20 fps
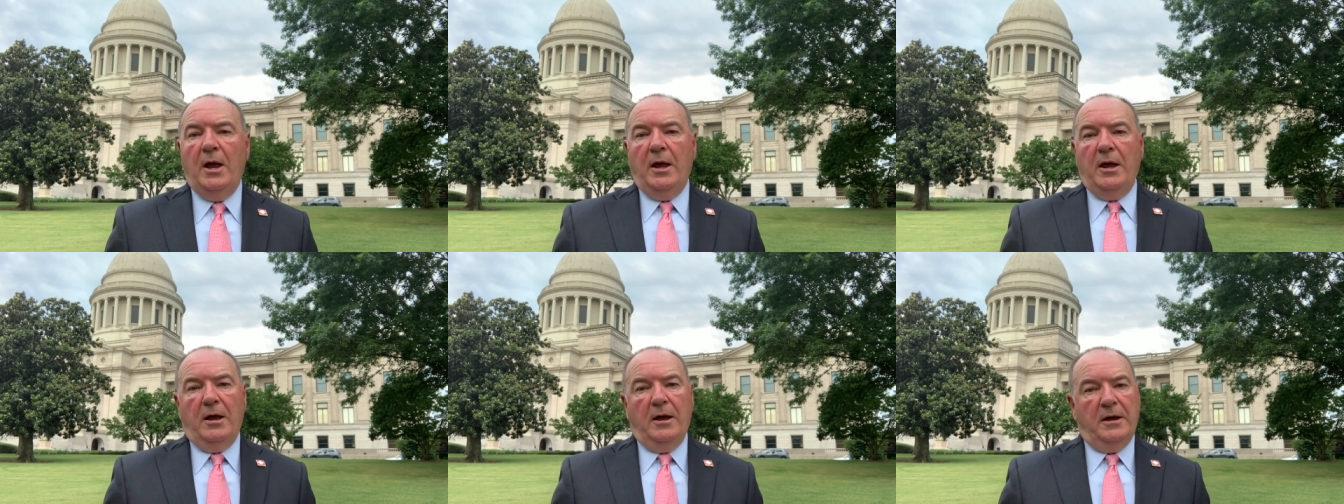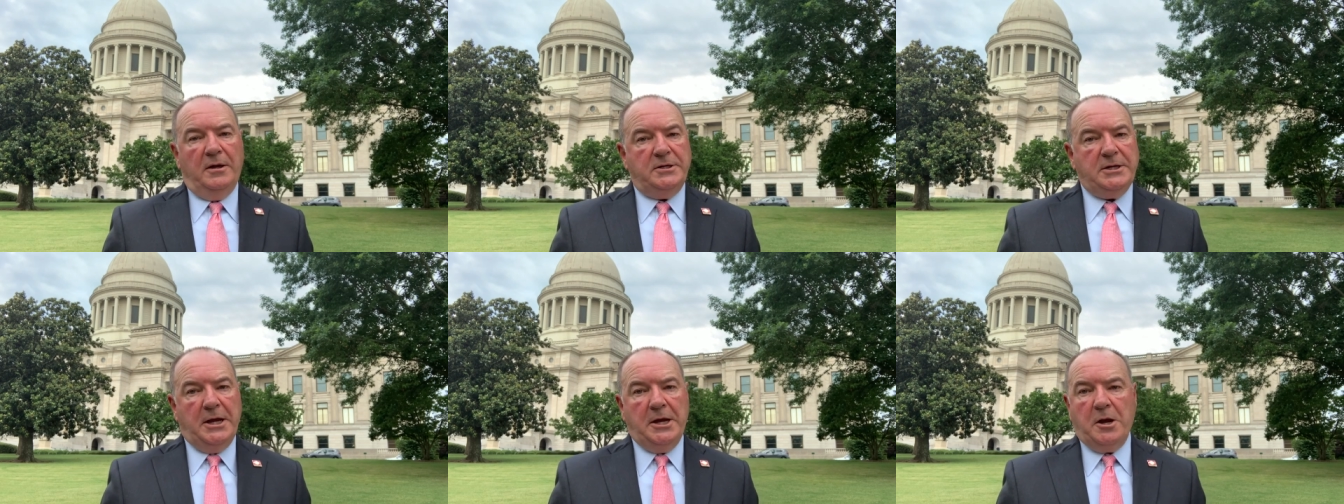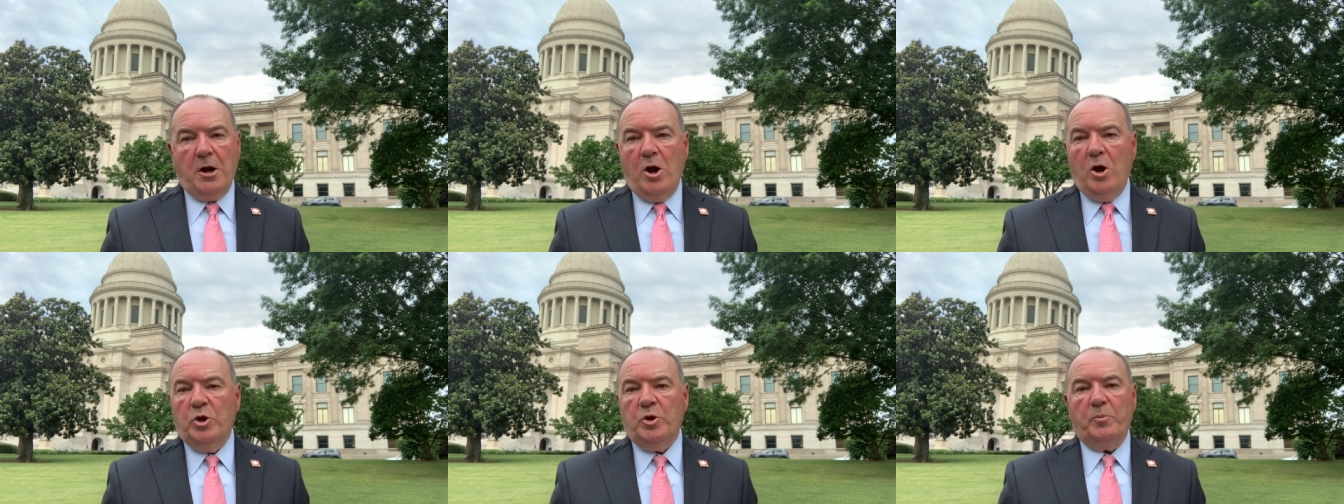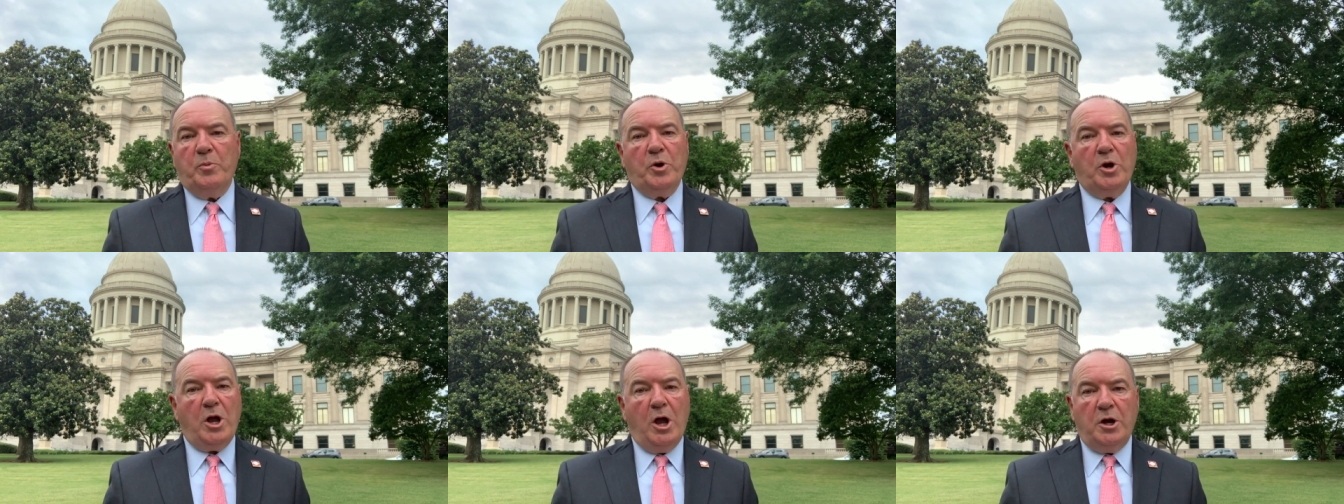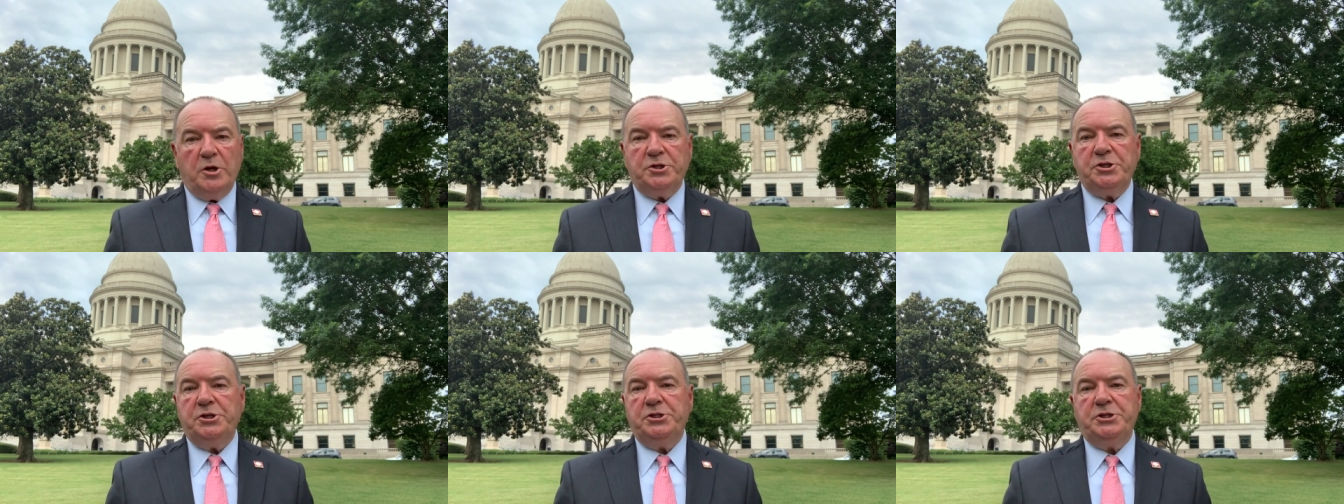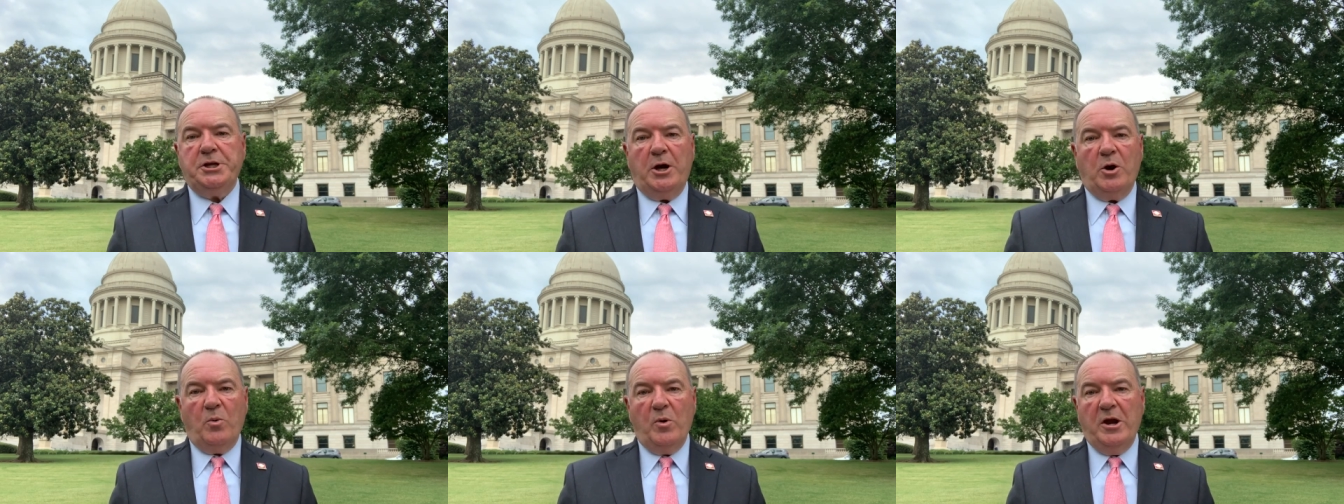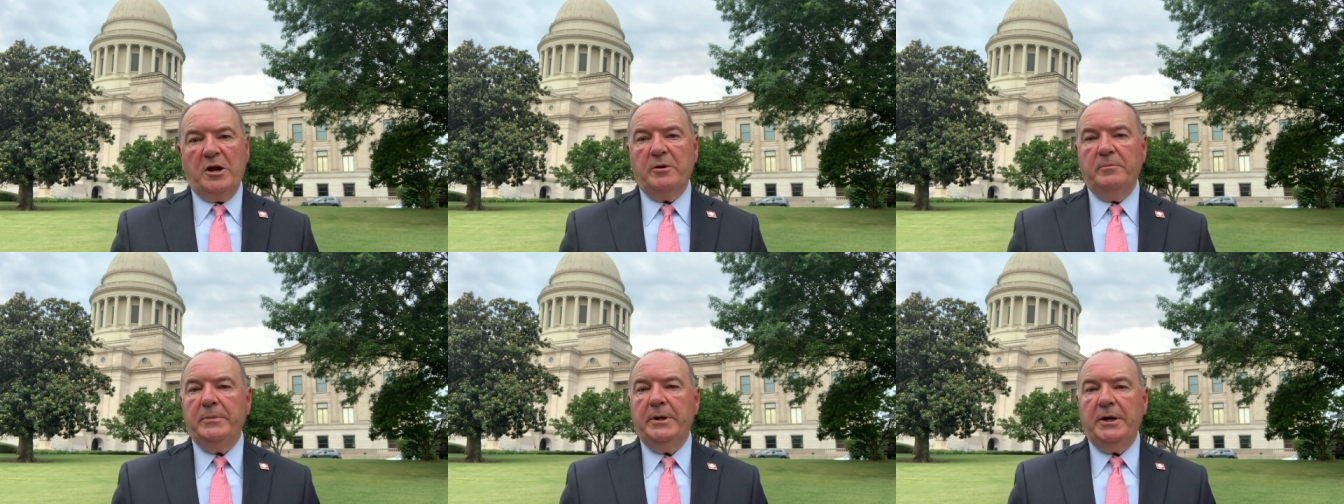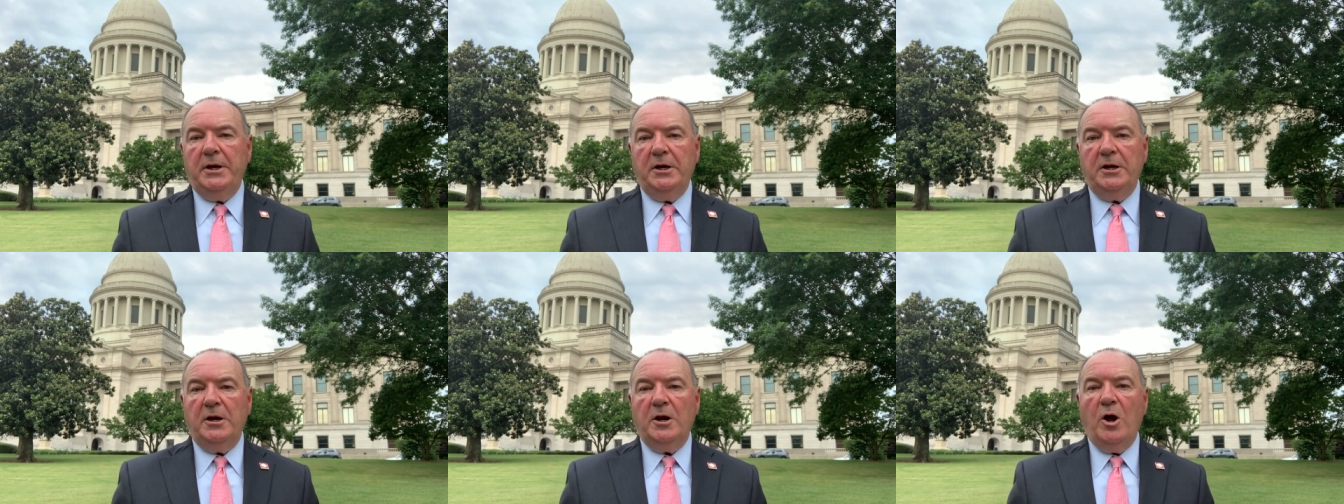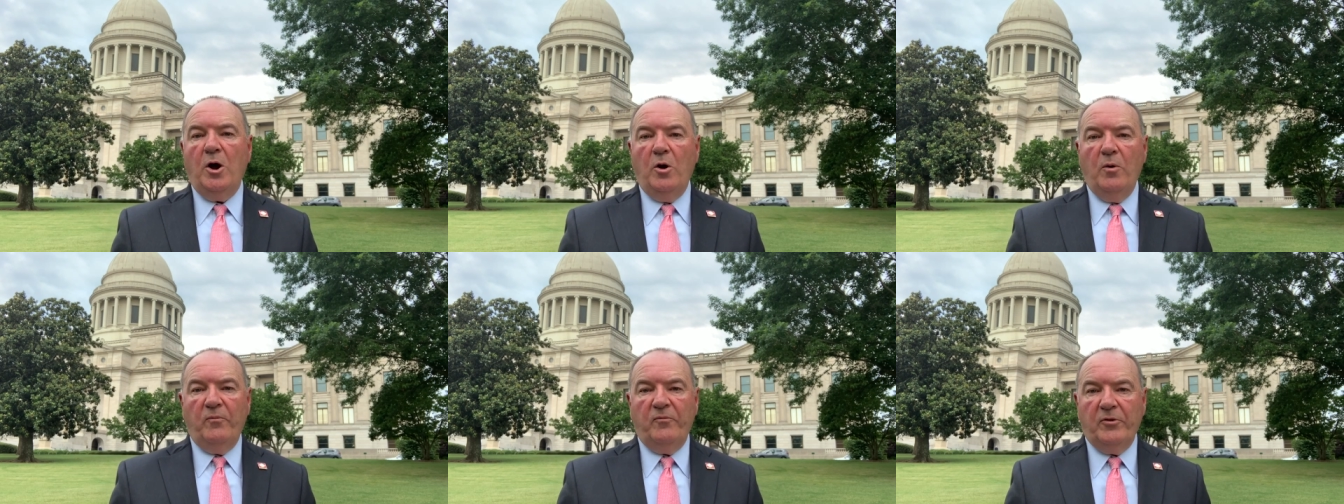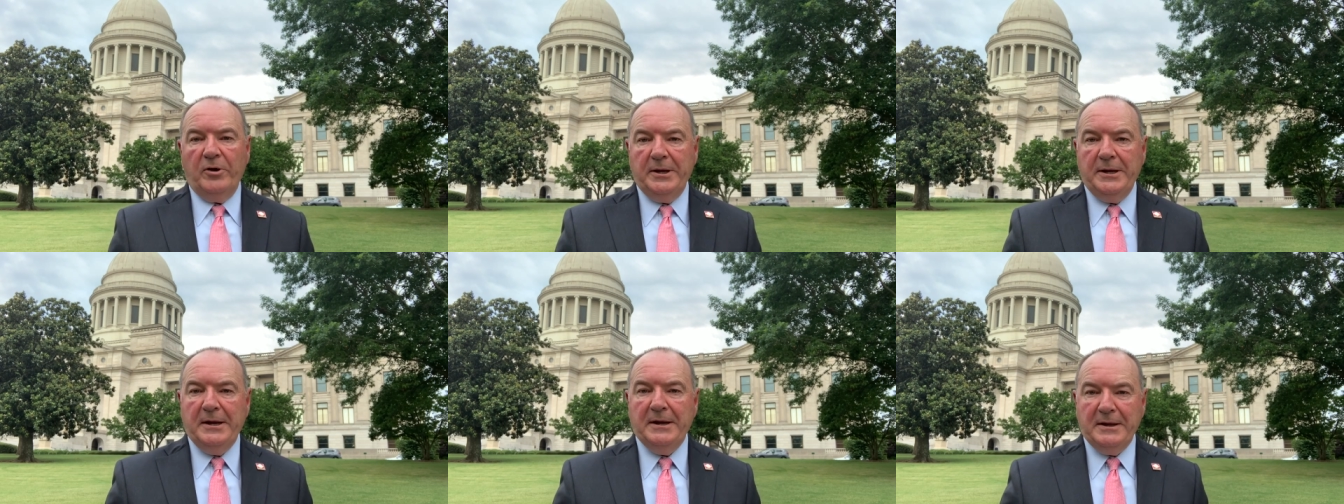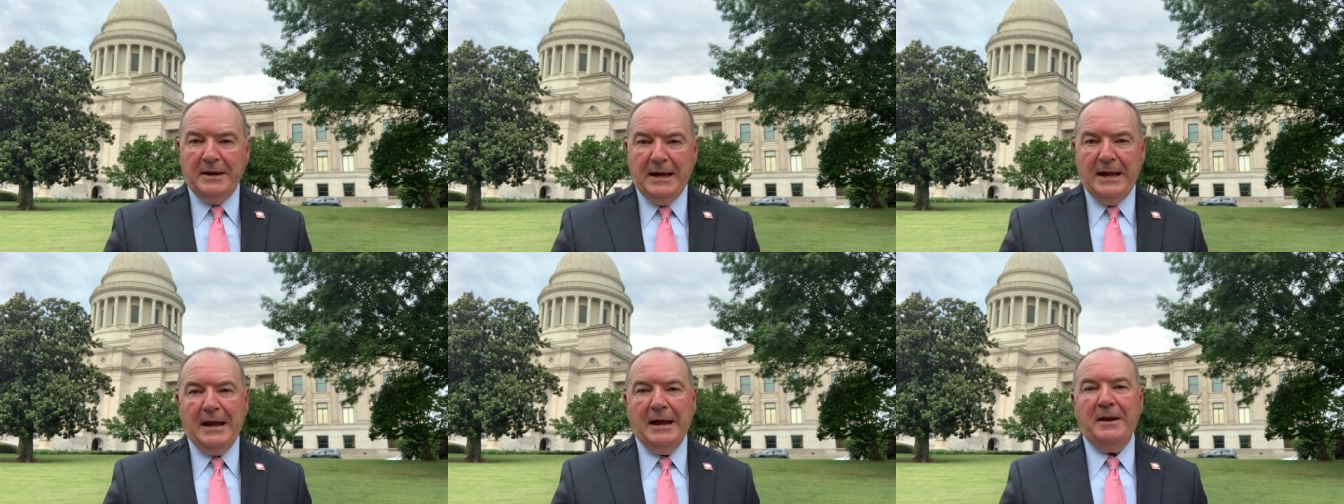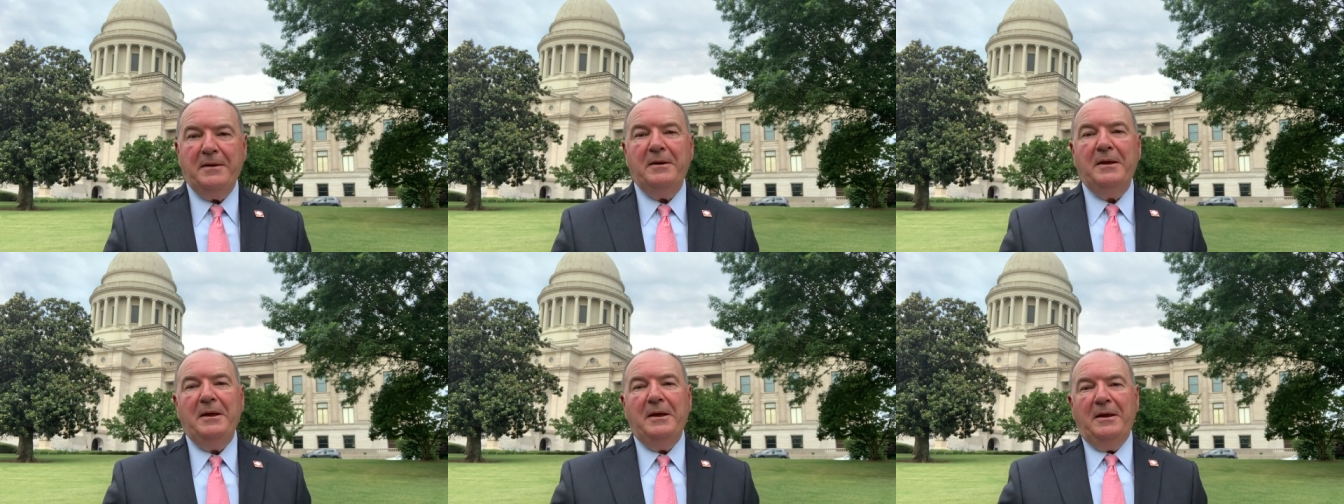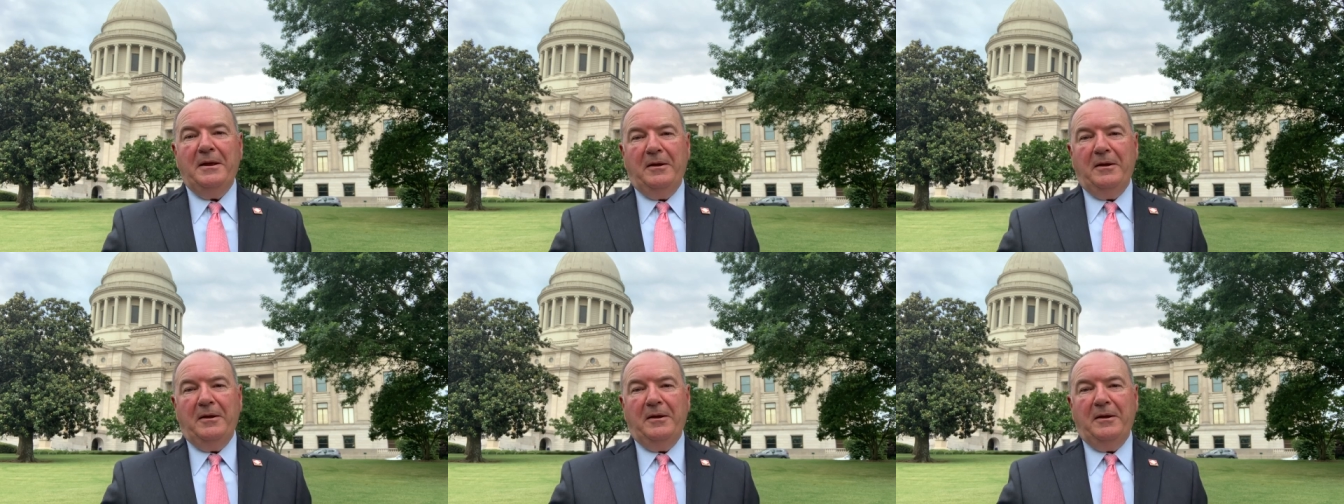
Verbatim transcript: uh, take all the precautions that are recommended, and hopefully, again,